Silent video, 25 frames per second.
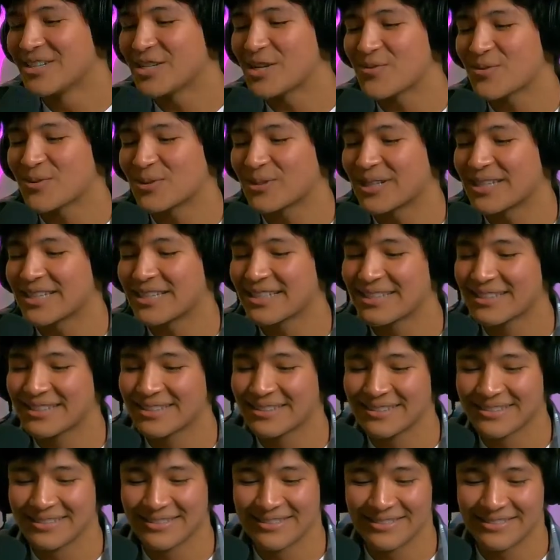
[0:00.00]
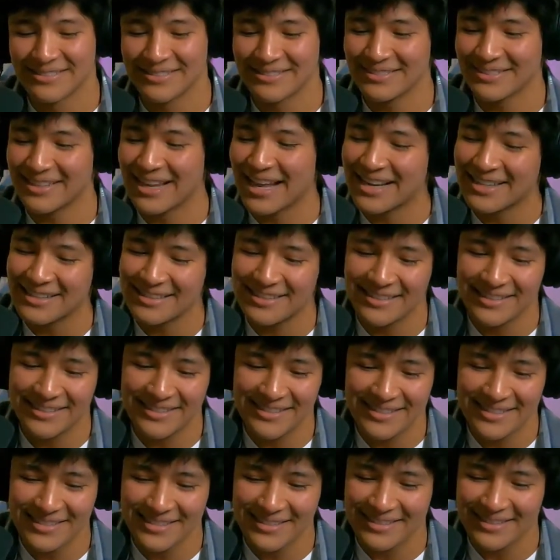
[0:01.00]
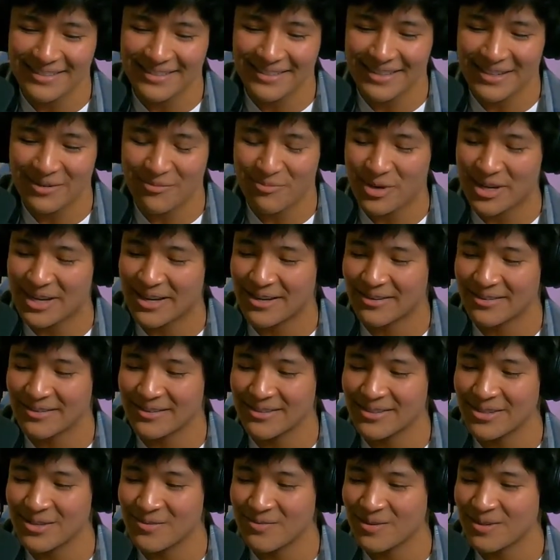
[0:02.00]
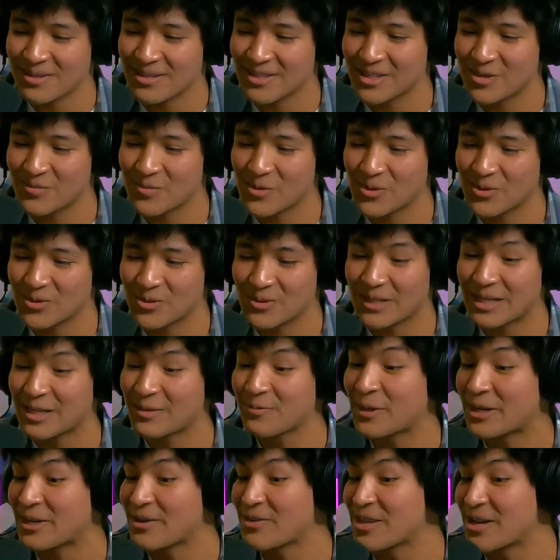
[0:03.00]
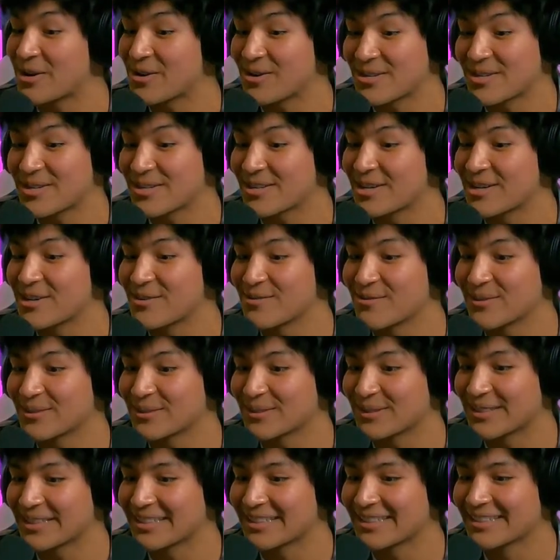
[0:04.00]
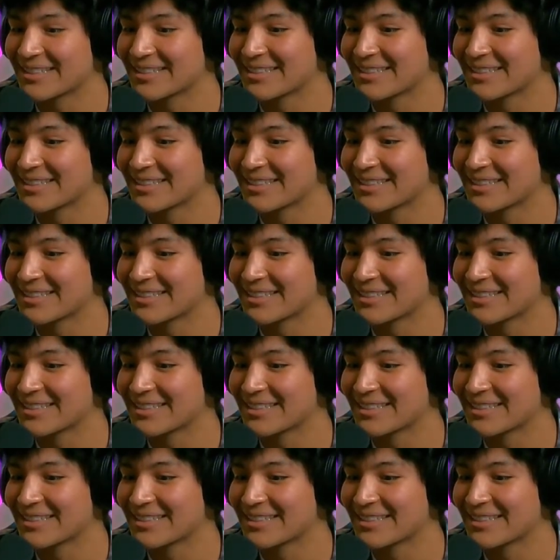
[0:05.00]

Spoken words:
Do you ever like accidentally just get paint on stuff you're not supposed to? Like their stuff, or like